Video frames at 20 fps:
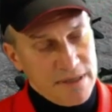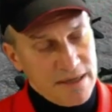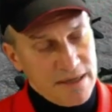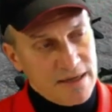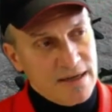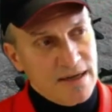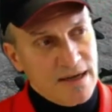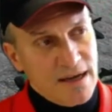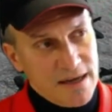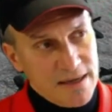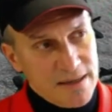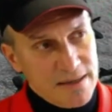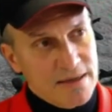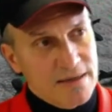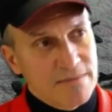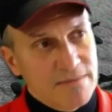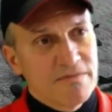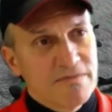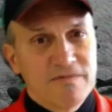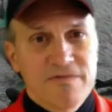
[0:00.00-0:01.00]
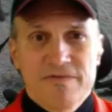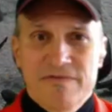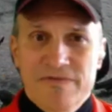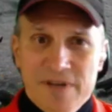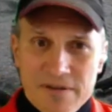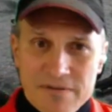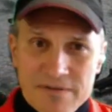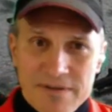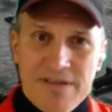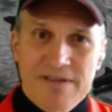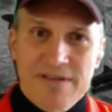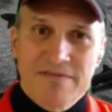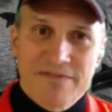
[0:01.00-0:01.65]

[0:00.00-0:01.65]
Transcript: yeah, I am very